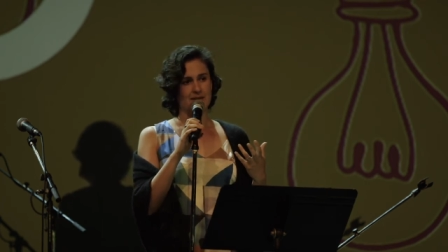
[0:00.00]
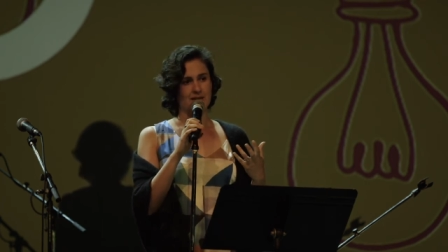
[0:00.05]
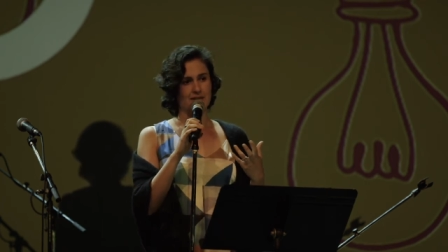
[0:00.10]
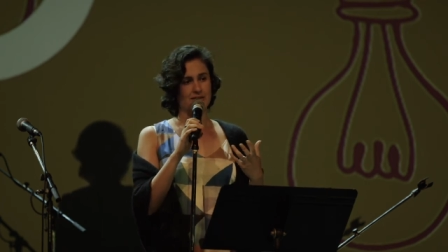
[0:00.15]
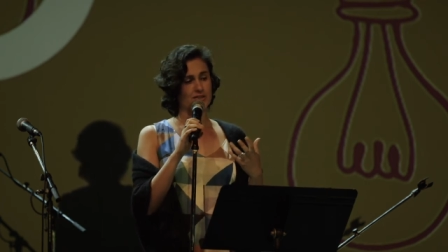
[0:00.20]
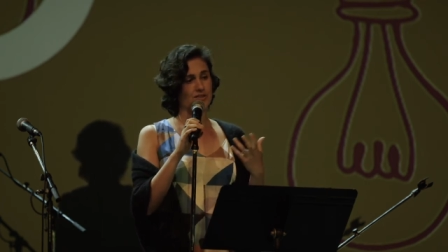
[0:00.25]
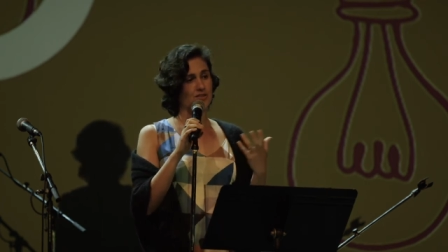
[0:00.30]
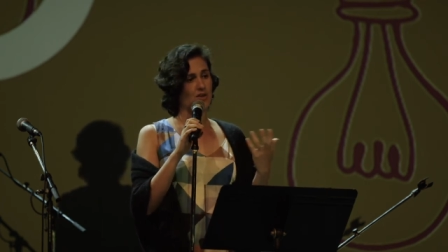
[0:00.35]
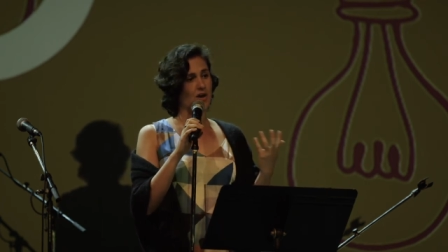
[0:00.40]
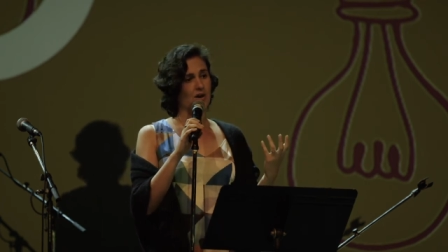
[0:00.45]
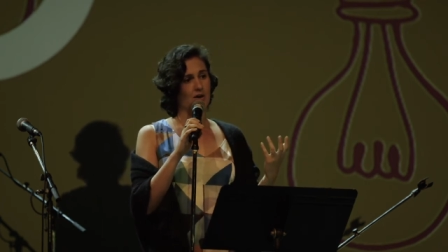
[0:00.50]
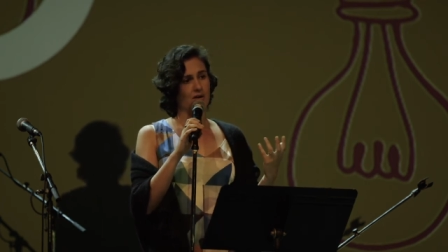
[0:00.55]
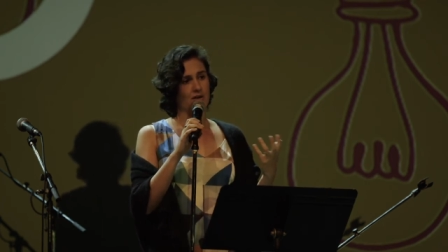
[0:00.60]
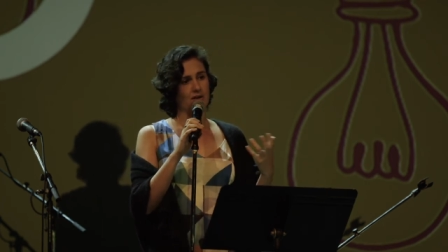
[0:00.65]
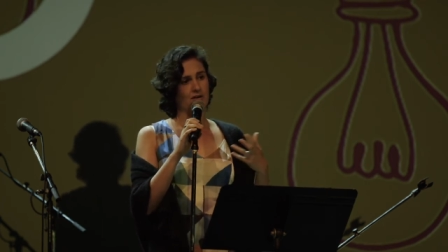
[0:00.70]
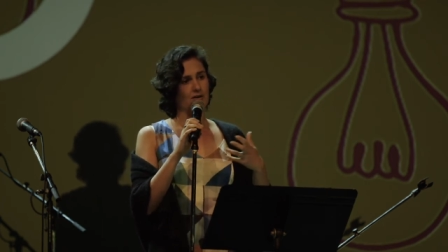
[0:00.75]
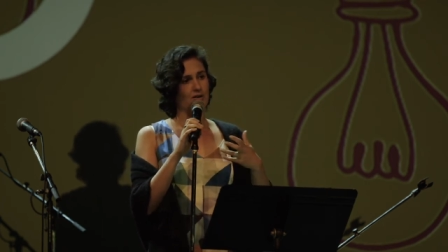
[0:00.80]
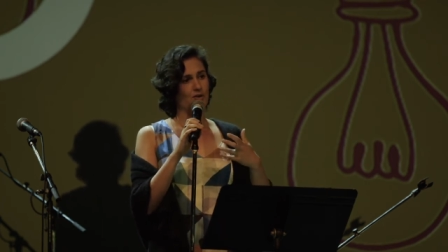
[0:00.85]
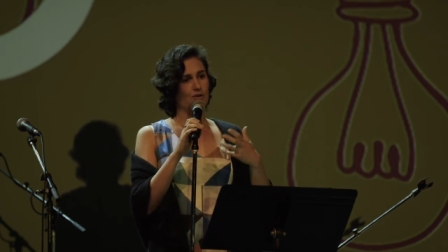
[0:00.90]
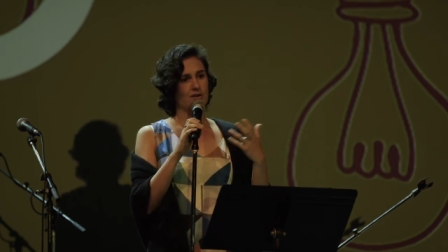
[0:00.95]
a
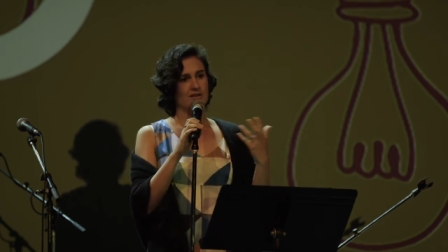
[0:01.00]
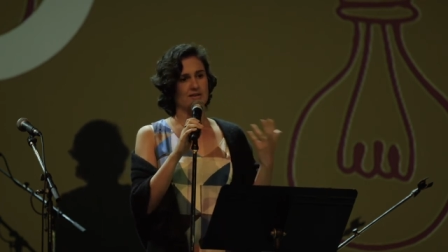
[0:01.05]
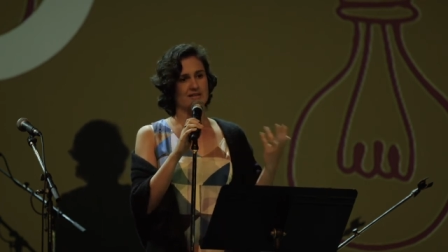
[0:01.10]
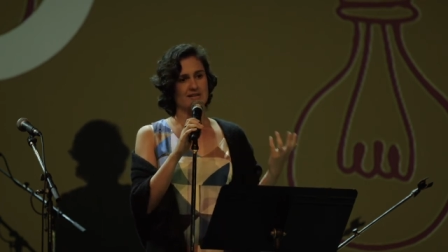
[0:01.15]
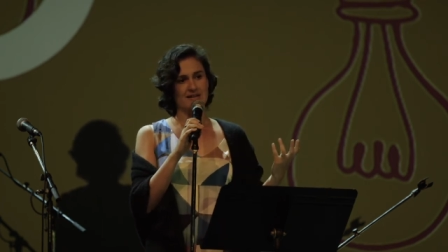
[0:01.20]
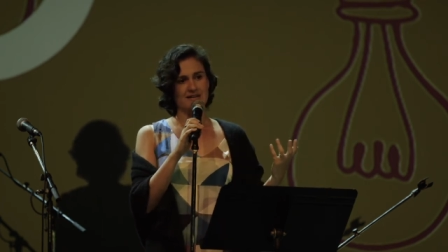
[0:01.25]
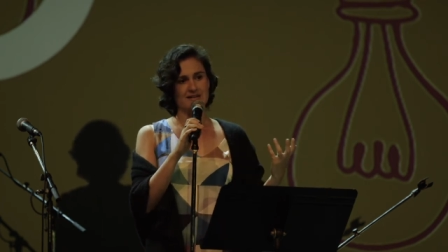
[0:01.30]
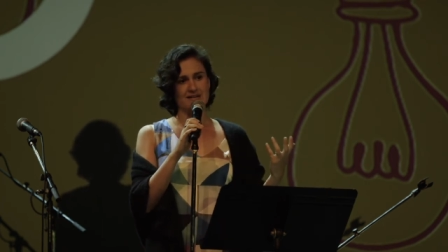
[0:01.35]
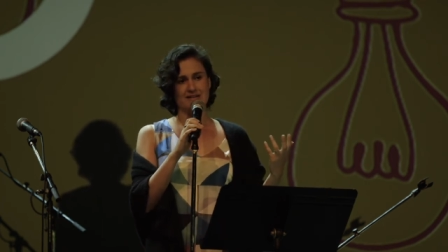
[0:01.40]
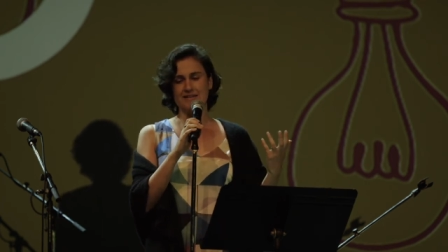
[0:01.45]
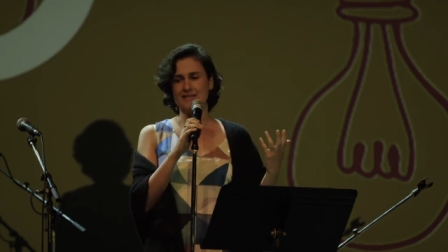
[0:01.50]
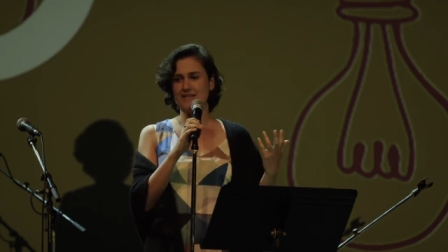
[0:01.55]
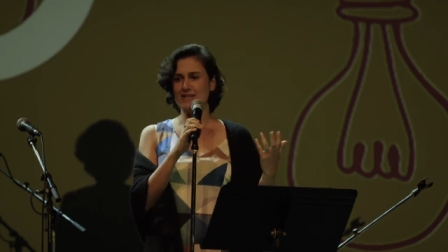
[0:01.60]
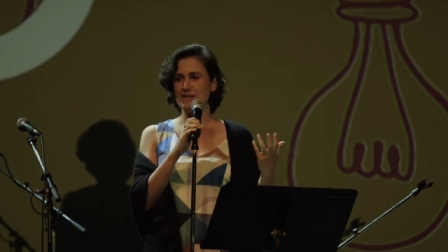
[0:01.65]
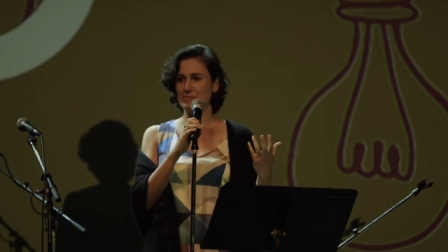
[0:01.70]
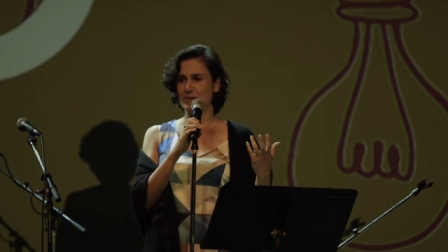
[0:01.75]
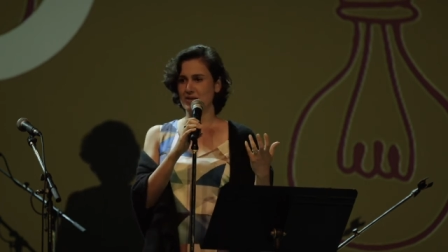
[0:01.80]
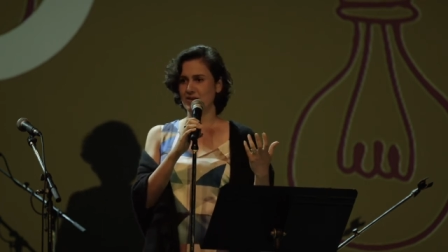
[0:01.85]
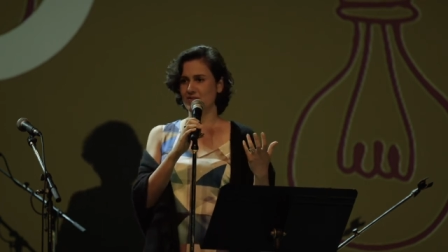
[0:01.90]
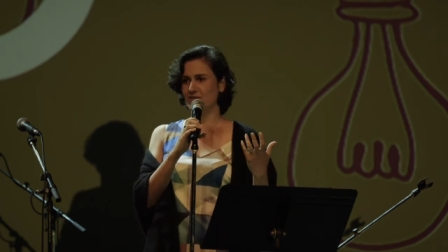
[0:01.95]
song or a dance in
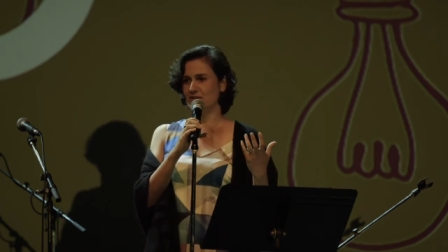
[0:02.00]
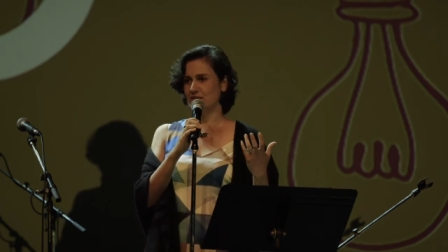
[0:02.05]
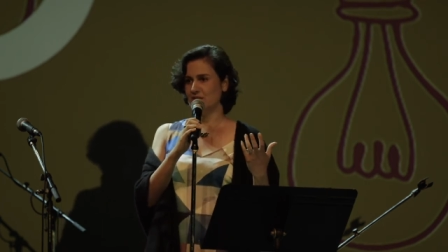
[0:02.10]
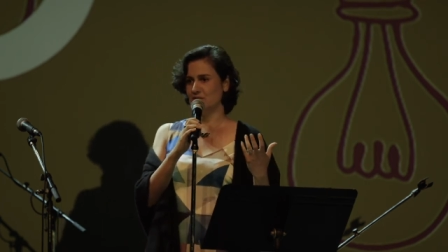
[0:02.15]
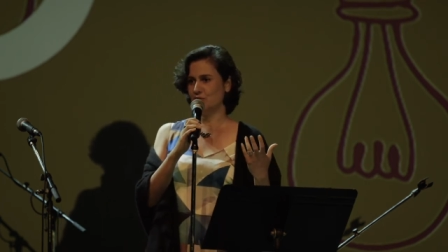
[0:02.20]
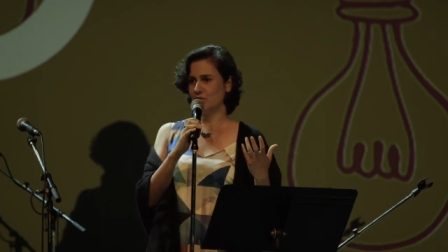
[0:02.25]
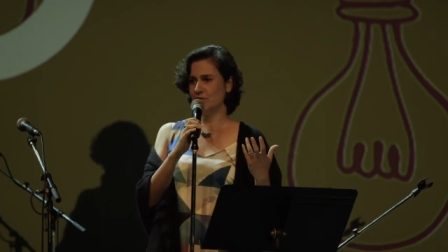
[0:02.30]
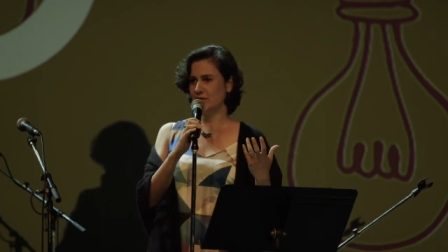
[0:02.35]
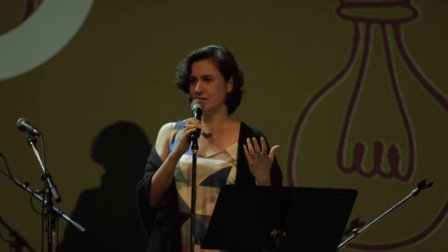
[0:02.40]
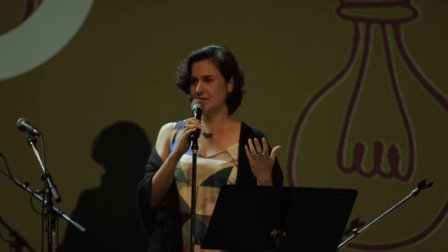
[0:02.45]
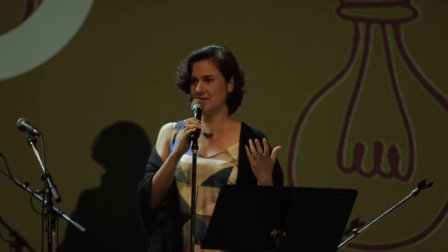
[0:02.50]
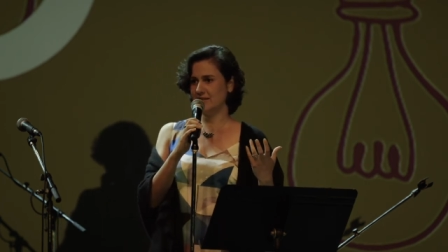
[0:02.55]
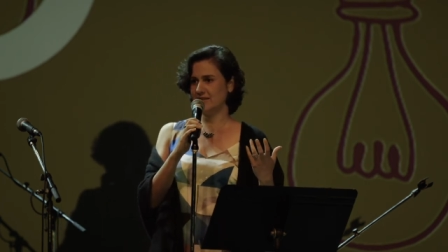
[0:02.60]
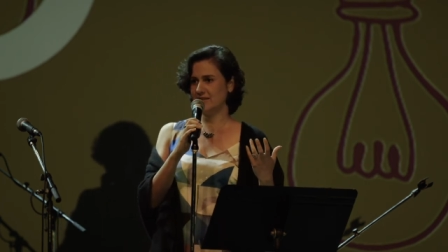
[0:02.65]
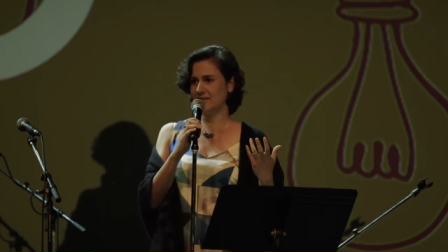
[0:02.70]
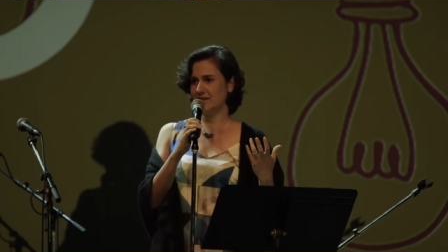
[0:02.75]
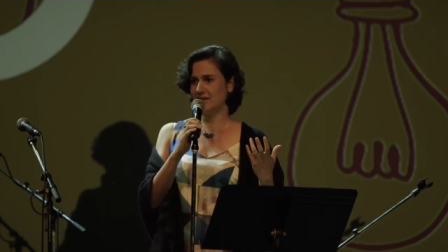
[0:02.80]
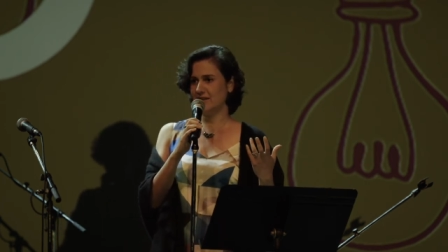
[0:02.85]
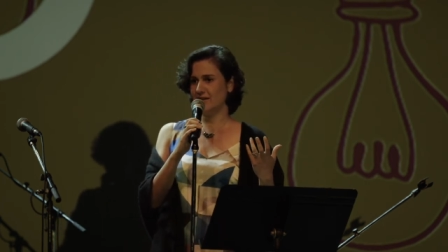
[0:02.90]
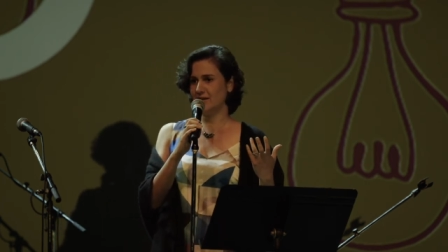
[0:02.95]
the middle of the
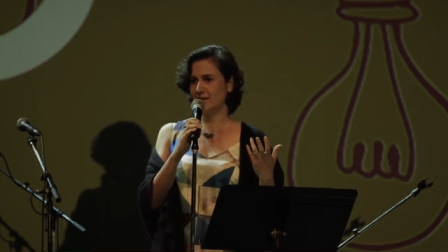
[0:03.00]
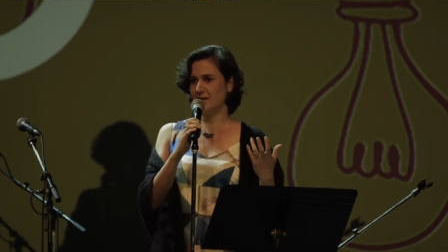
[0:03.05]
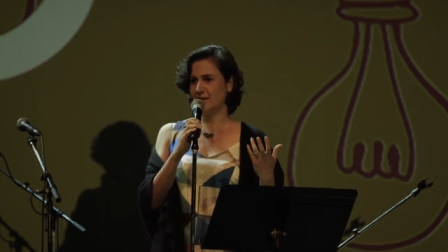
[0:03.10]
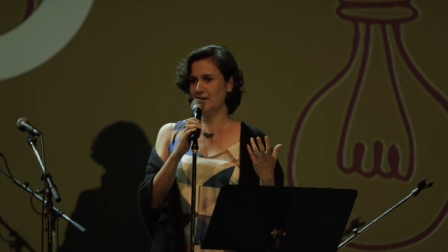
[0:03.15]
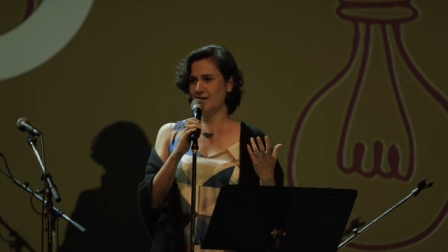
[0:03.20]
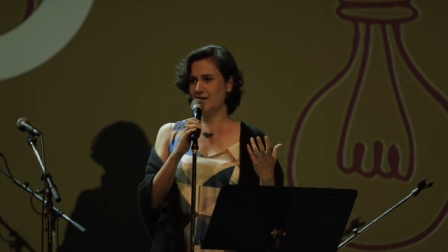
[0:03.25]
scene,